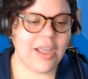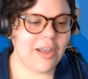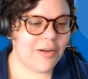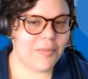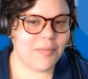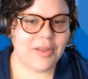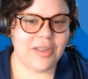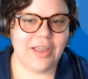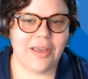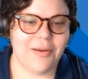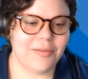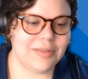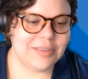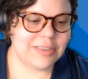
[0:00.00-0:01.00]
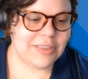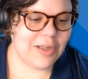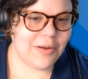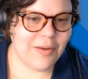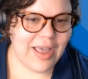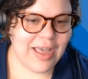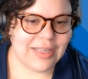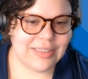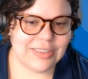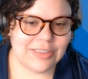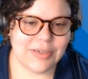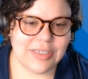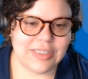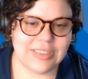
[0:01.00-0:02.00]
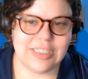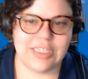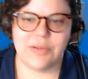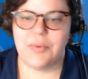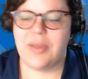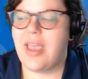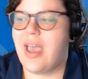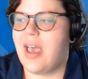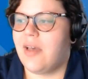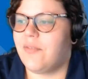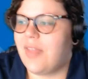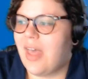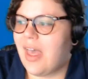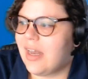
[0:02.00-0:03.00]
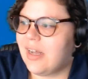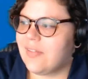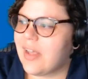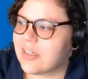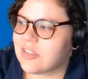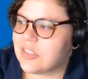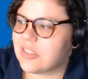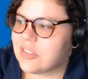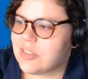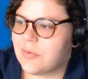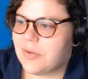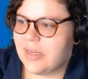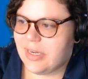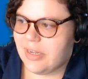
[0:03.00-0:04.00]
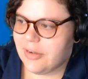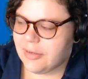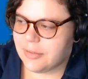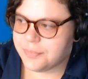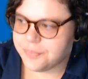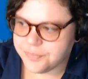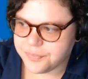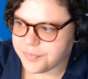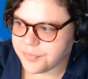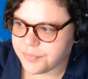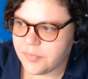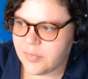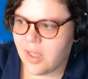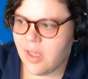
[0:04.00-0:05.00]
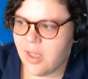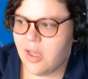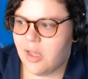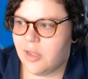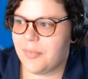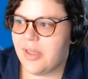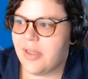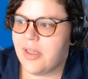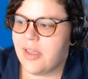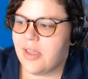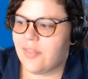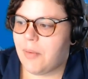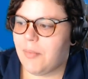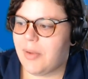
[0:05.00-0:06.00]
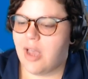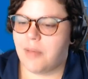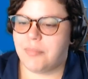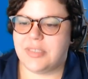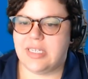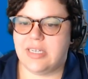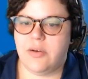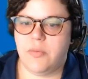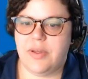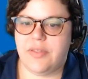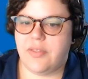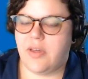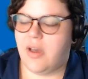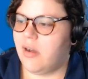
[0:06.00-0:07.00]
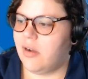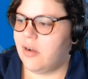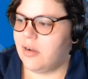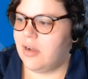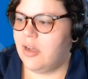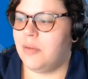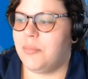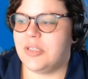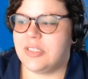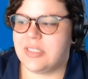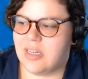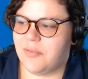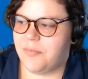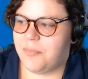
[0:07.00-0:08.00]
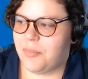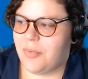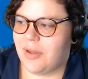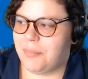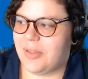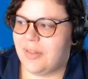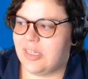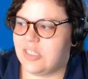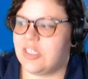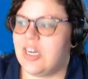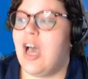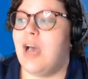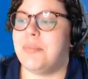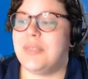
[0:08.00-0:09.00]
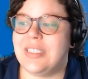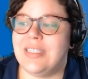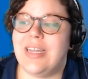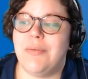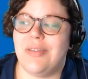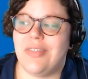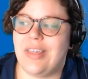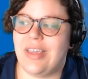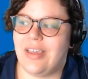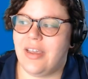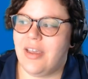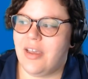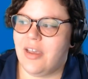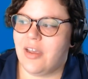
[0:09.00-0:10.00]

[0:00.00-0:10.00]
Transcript: There we go. So as you can see, we have that election donut here um, that we updated with our percent of population up to date with a